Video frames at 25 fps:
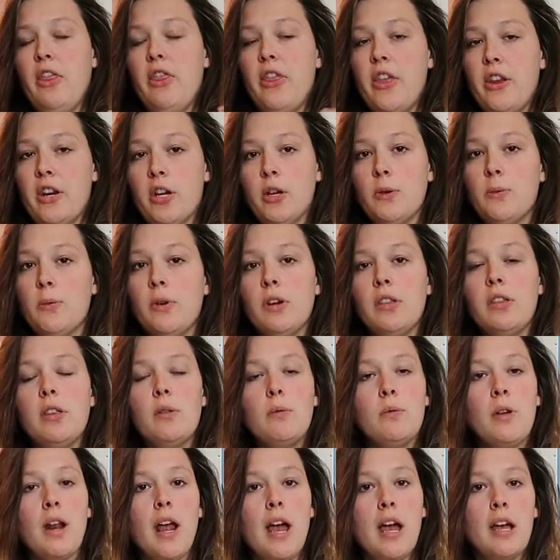thinner wood
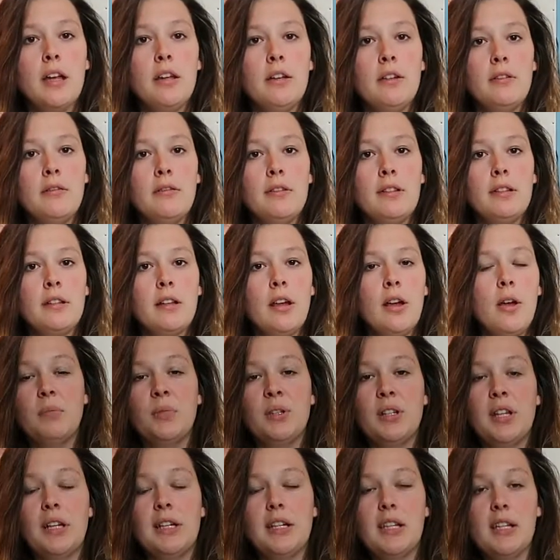than what I use,
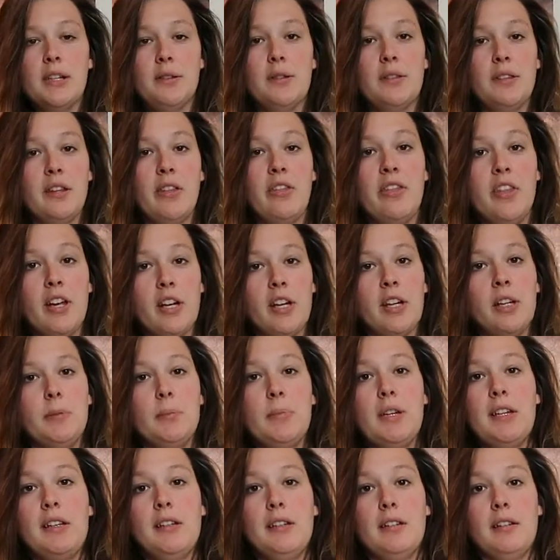but then he used the thicker
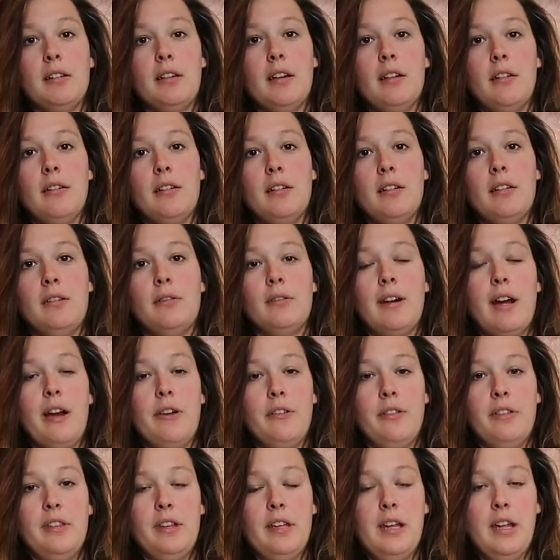pieces
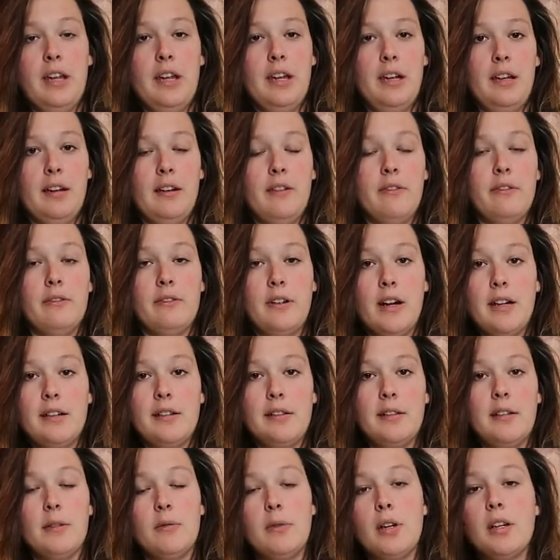around the
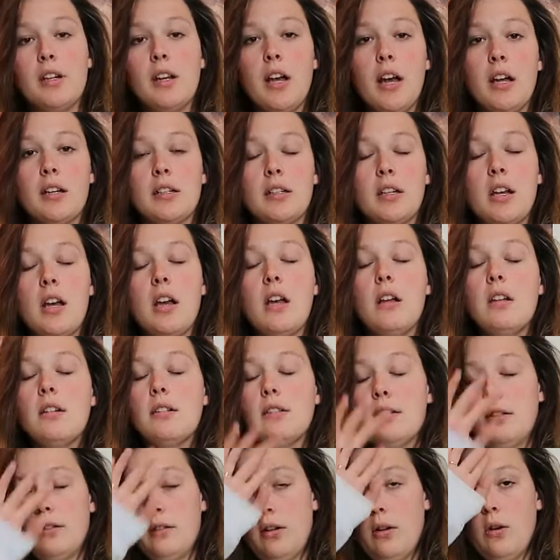fronts and whatnot,
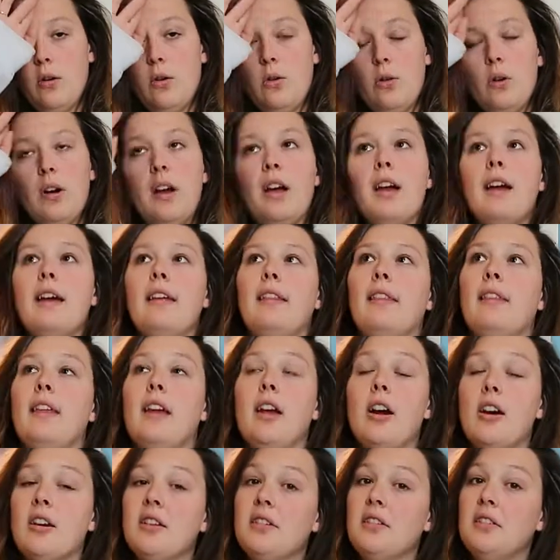so
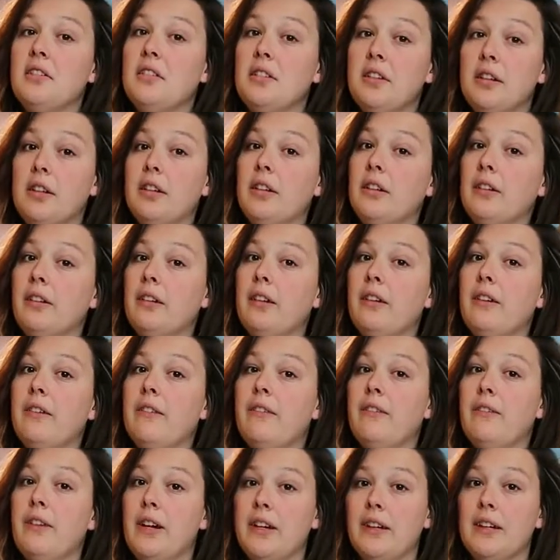they are still
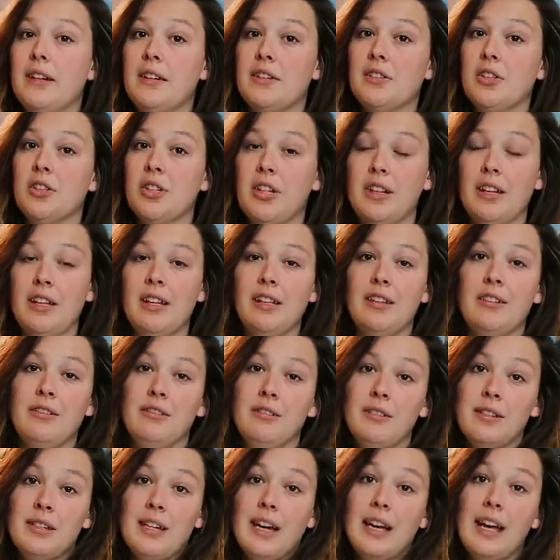very sturdy. Like you
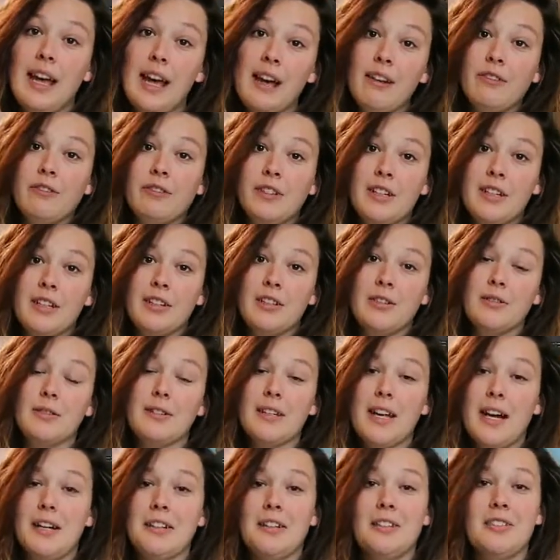can see, I have these 2
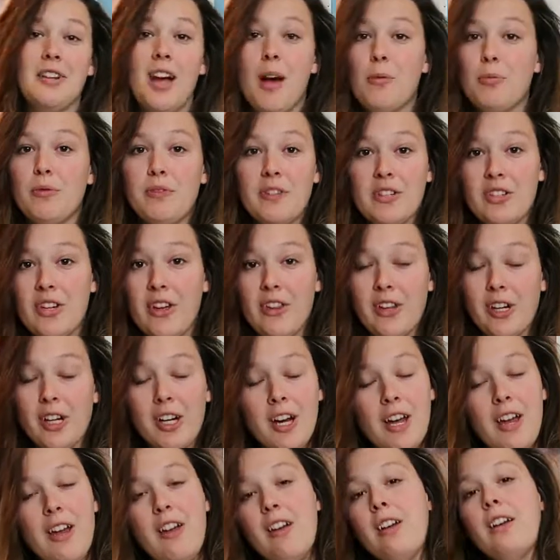stacked on top of each other.
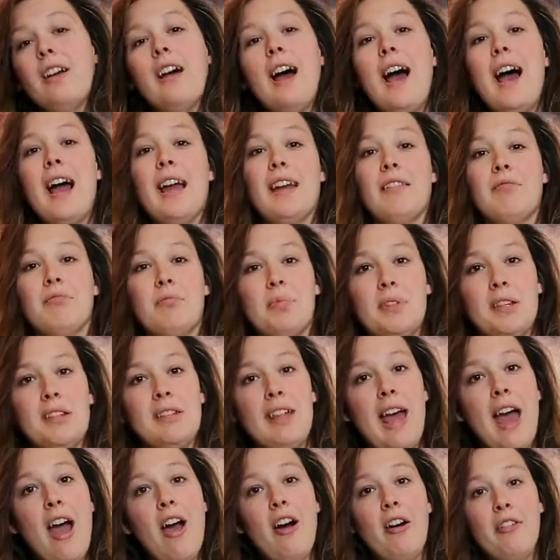I
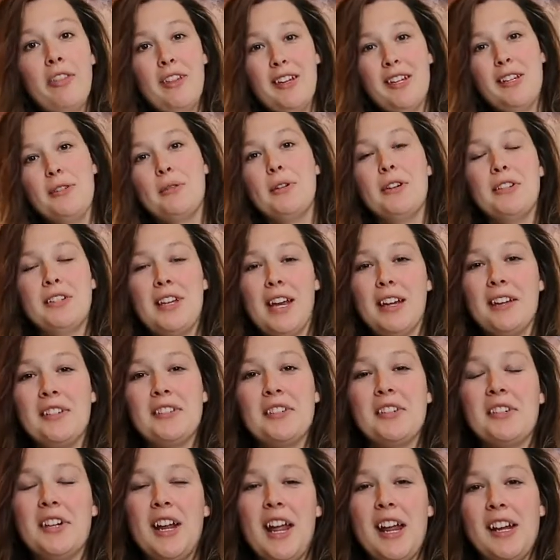sat on this one
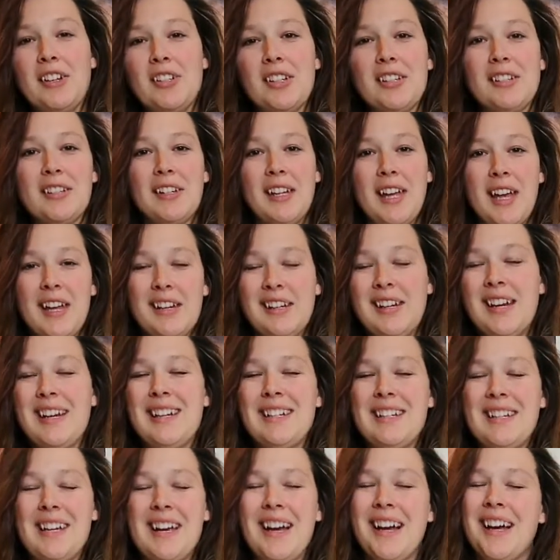yesterday just to get an
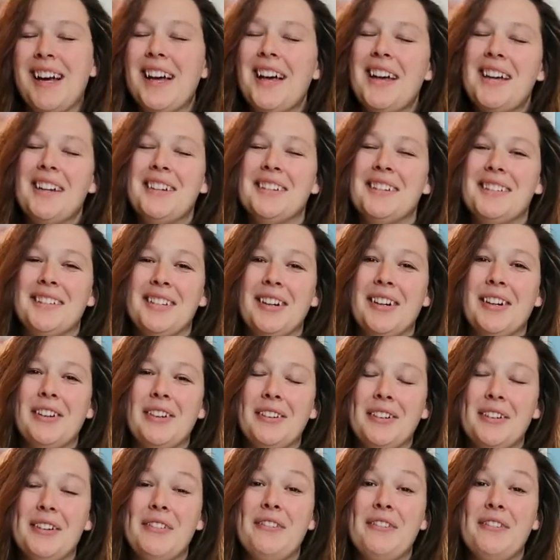idea. So